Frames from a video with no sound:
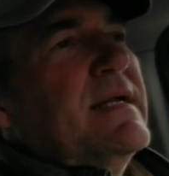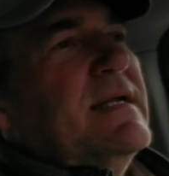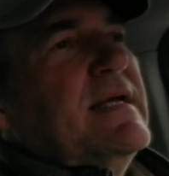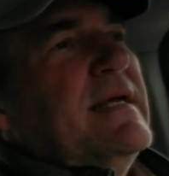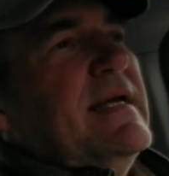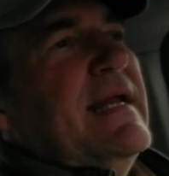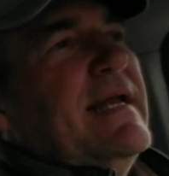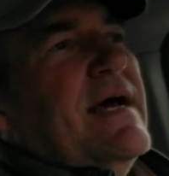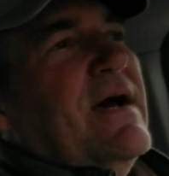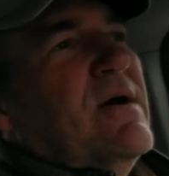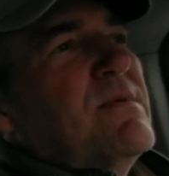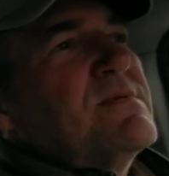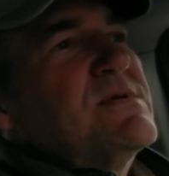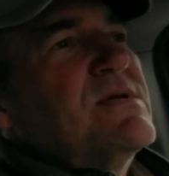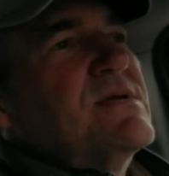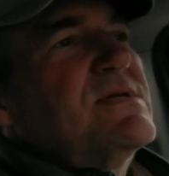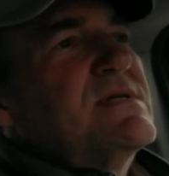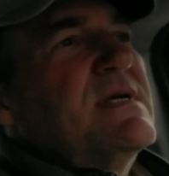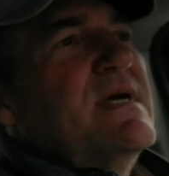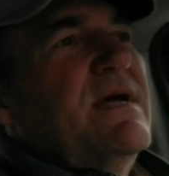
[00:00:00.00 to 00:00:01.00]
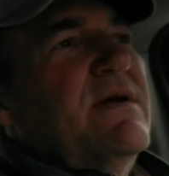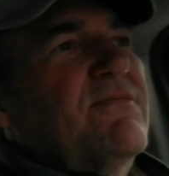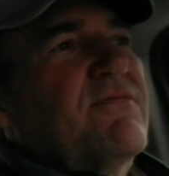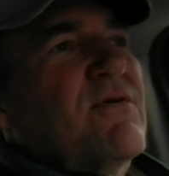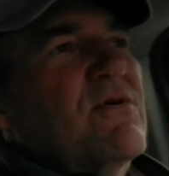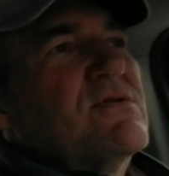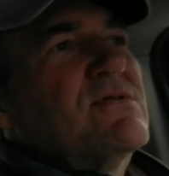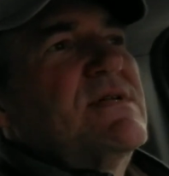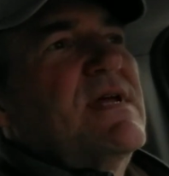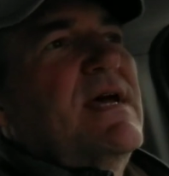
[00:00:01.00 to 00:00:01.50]
it helps to see it
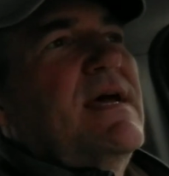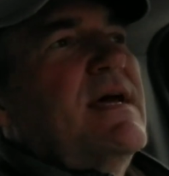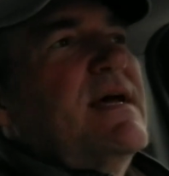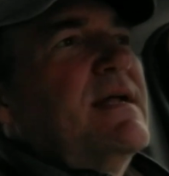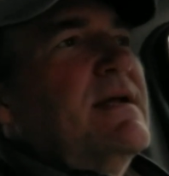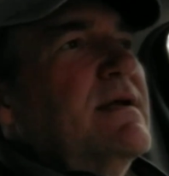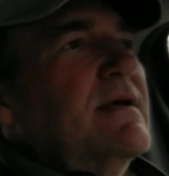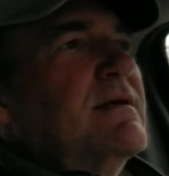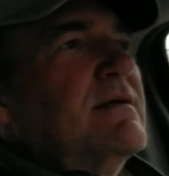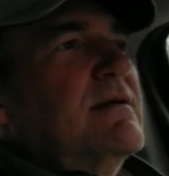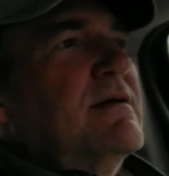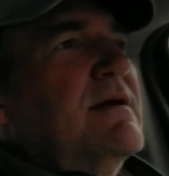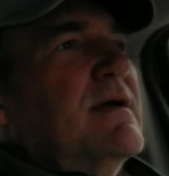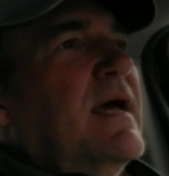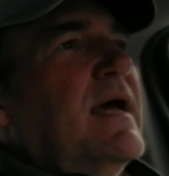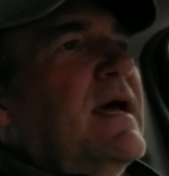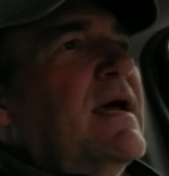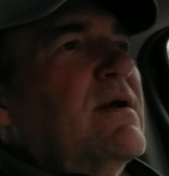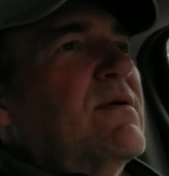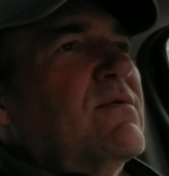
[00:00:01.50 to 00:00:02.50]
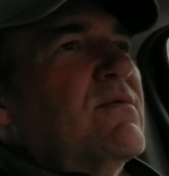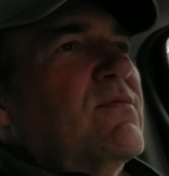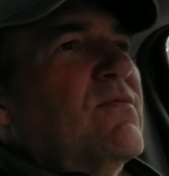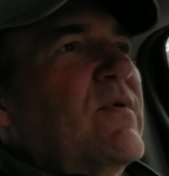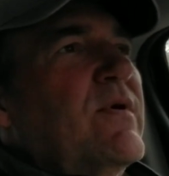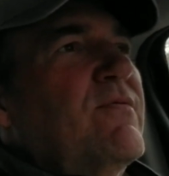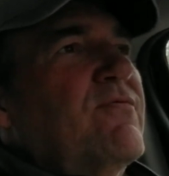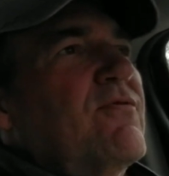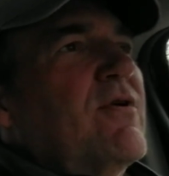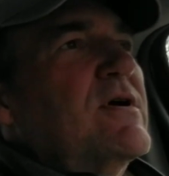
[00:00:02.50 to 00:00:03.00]
firsthand and
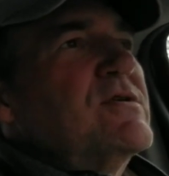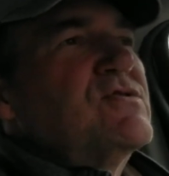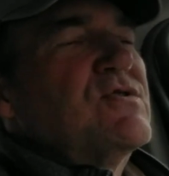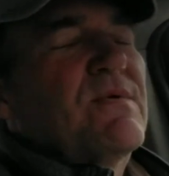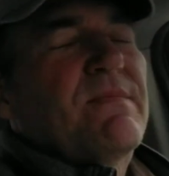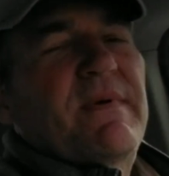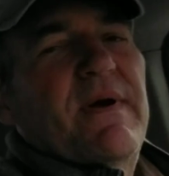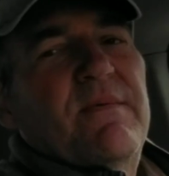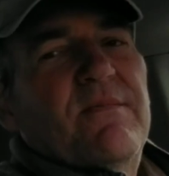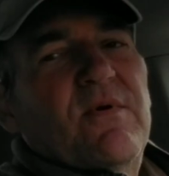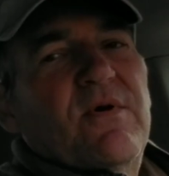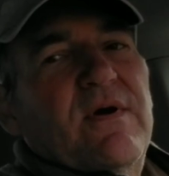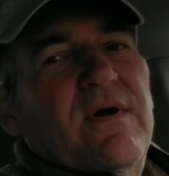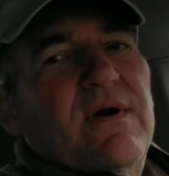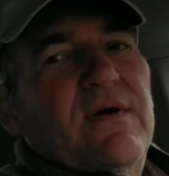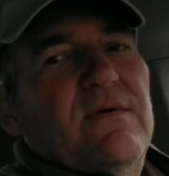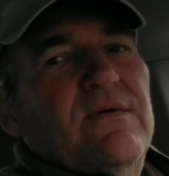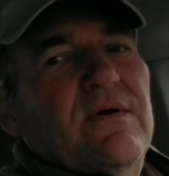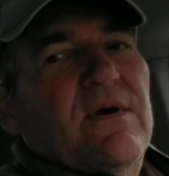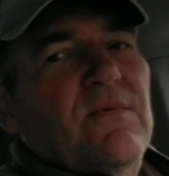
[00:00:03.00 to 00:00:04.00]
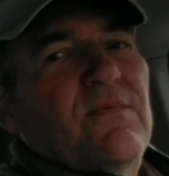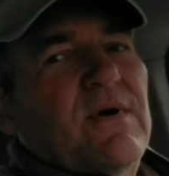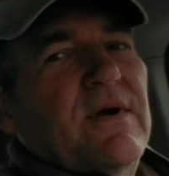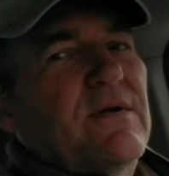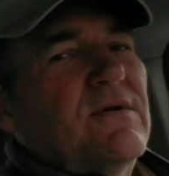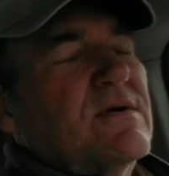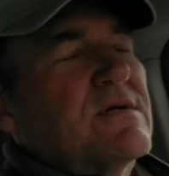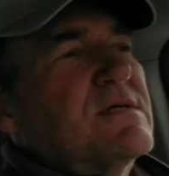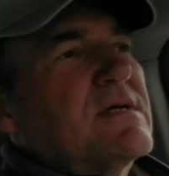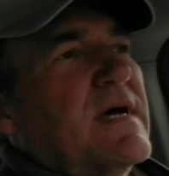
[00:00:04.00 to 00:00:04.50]
refresh your memory on what
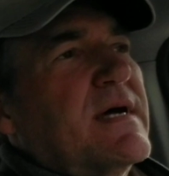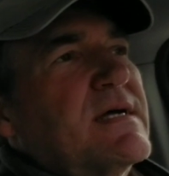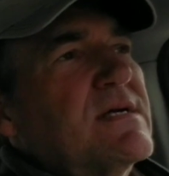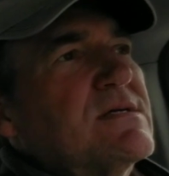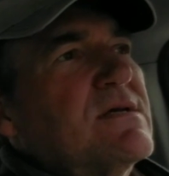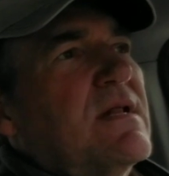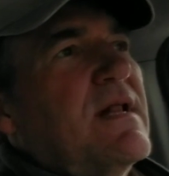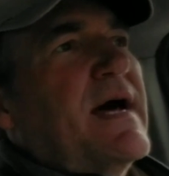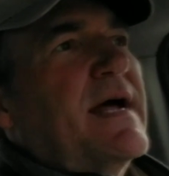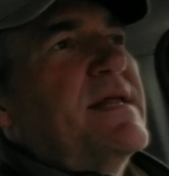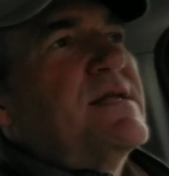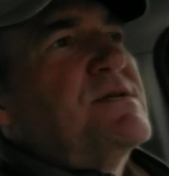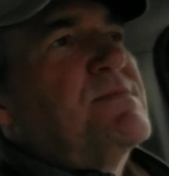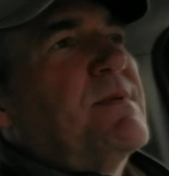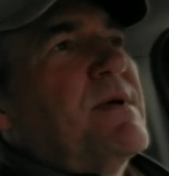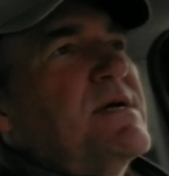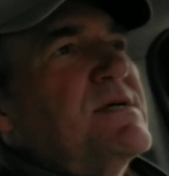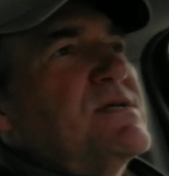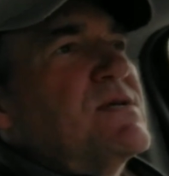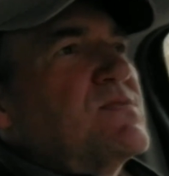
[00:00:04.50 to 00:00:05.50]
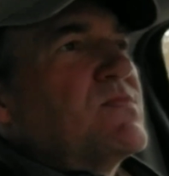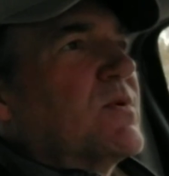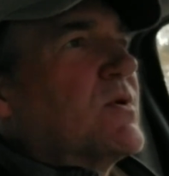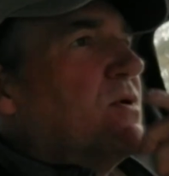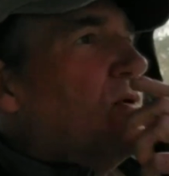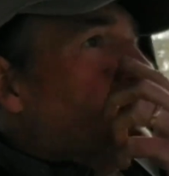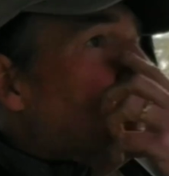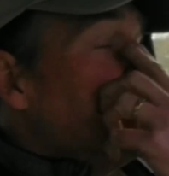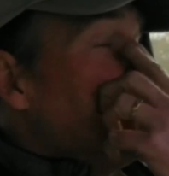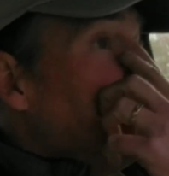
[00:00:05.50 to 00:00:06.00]
it looks like. Because a lot of these places we're
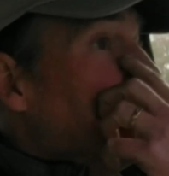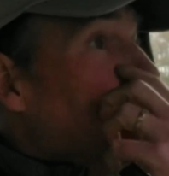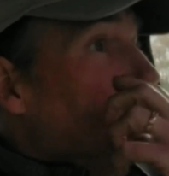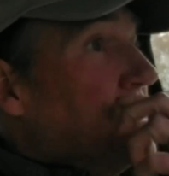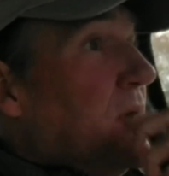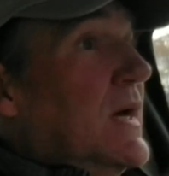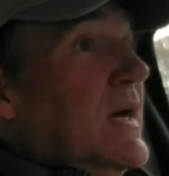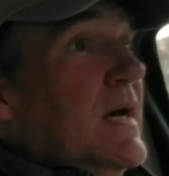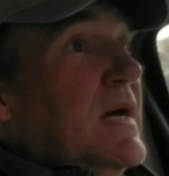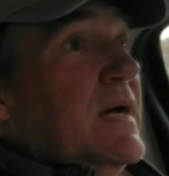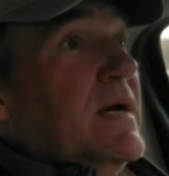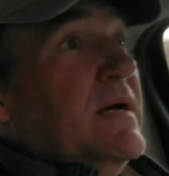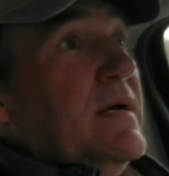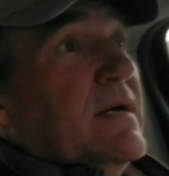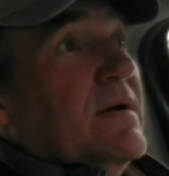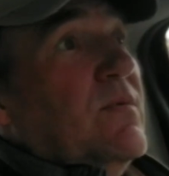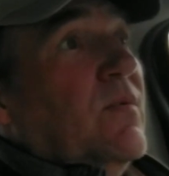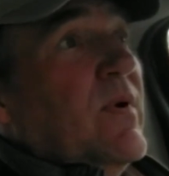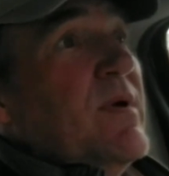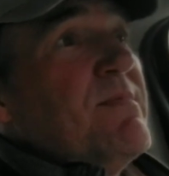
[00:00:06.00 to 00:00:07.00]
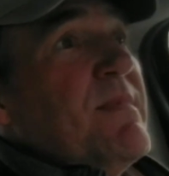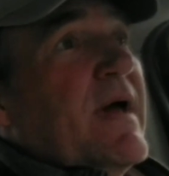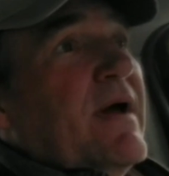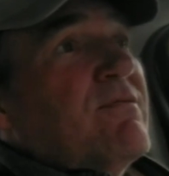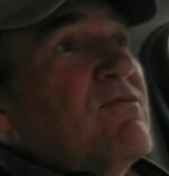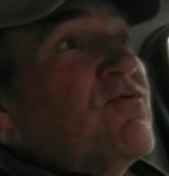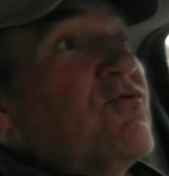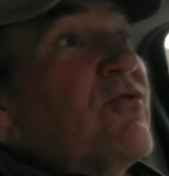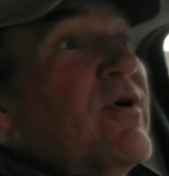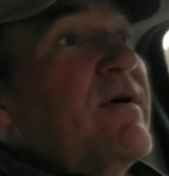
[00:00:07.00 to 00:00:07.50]
going to, we may
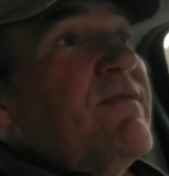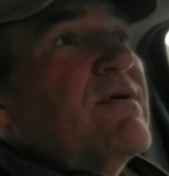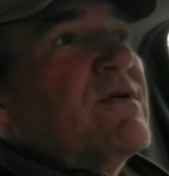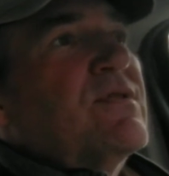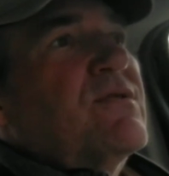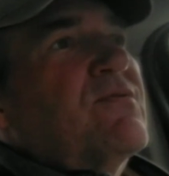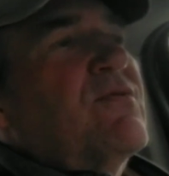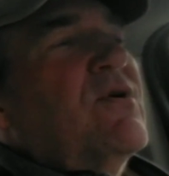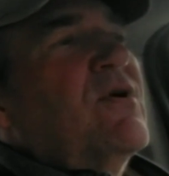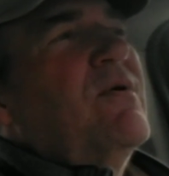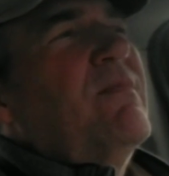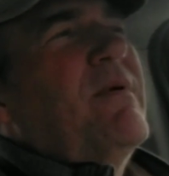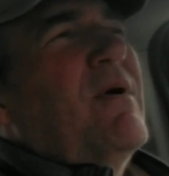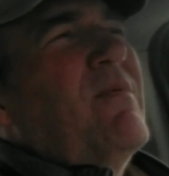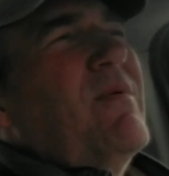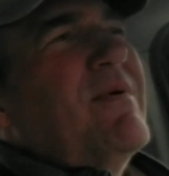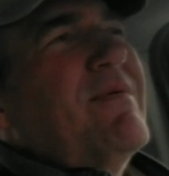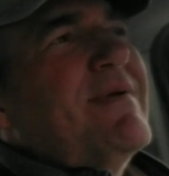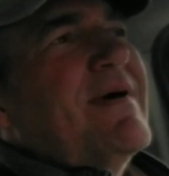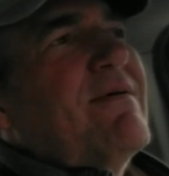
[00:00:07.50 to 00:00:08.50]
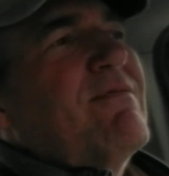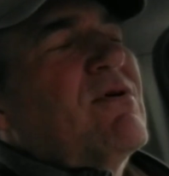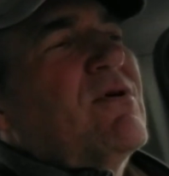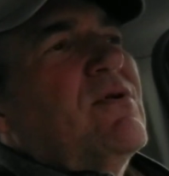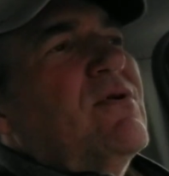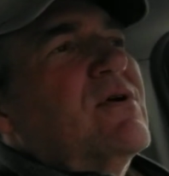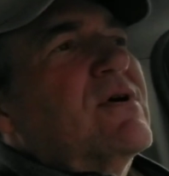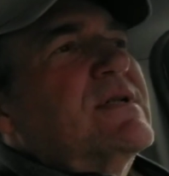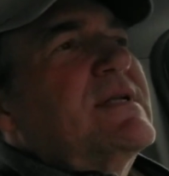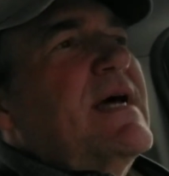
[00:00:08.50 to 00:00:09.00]
have driven through, but we've never
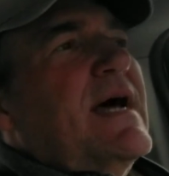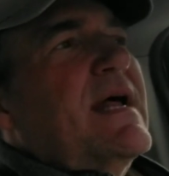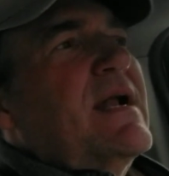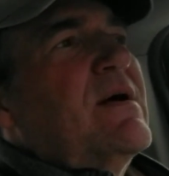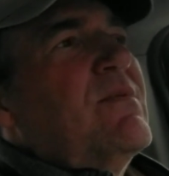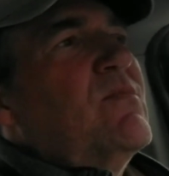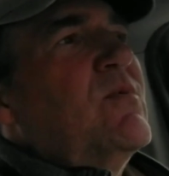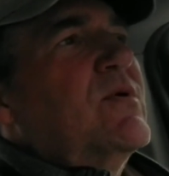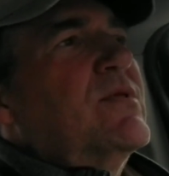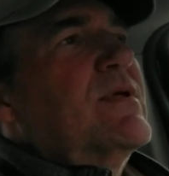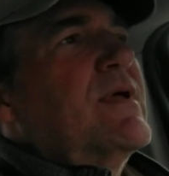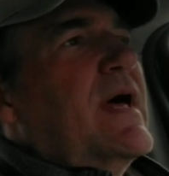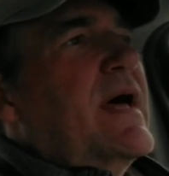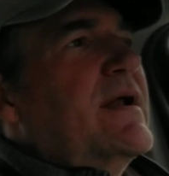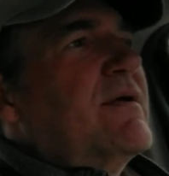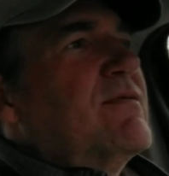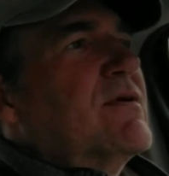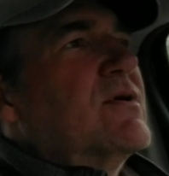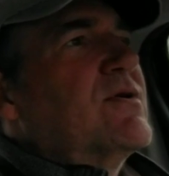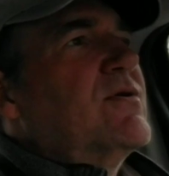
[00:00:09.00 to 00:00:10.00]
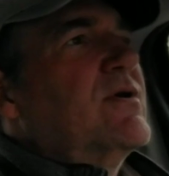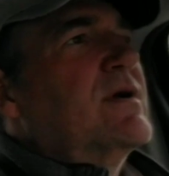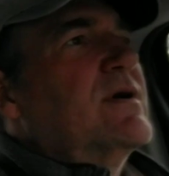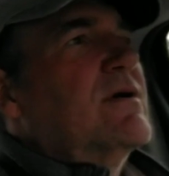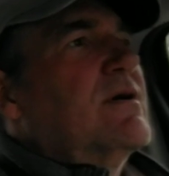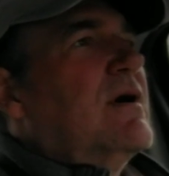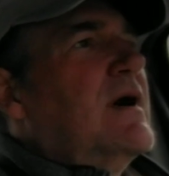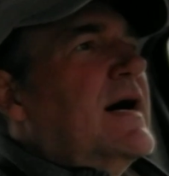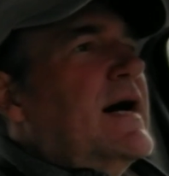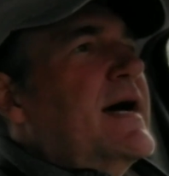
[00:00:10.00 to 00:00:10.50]
looked at them with kind of a
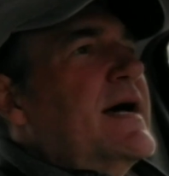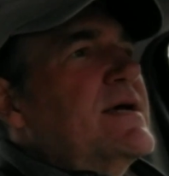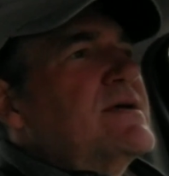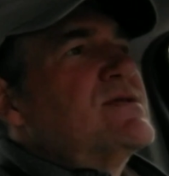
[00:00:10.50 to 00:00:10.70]
critical eye.